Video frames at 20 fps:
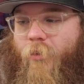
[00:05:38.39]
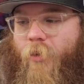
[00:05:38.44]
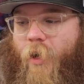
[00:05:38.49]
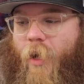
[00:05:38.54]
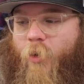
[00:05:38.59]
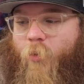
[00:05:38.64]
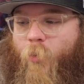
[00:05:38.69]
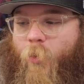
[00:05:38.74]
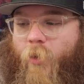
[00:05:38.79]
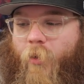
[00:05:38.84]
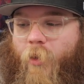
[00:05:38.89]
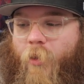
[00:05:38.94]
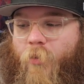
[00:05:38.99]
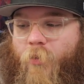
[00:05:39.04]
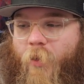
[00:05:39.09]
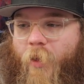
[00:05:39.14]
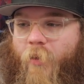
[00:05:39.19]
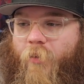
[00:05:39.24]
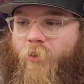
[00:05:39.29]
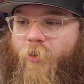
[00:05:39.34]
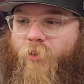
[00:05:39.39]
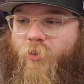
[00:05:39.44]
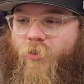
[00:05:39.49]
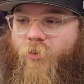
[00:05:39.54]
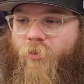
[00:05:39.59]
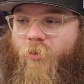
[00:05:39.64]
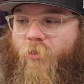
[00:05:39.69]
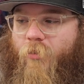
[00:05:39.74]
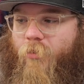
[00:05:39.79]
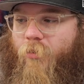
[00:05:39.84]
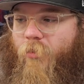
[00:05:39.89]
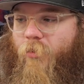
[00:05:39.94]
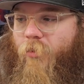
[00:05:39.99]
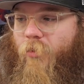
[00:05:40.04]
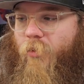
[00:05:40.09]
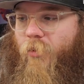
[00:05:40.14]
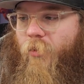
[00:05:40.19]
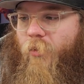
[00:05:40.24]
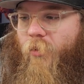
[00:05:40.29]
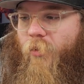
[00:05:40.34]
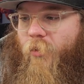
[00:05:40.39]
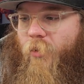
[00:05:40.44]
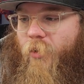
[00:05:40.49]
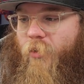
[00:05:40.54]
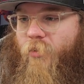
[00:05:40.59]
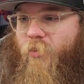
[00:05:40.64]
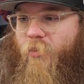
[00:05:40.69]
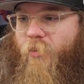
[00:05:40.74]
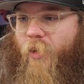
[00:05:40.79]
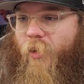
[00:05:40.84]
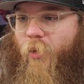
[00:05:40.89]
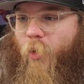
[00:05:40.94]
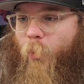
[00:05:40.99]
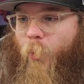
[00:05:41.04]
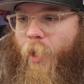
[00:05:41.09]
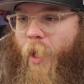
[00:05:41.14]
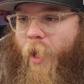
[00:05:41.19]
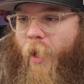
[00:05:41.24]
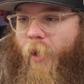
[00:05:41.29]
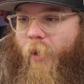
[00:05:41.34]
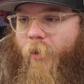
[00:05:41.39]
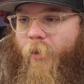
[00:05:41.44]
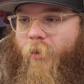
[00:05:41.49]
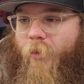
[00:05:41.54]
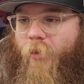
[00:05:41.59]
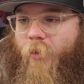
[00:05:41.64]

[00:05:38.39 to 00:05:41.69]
I really think this is still okay.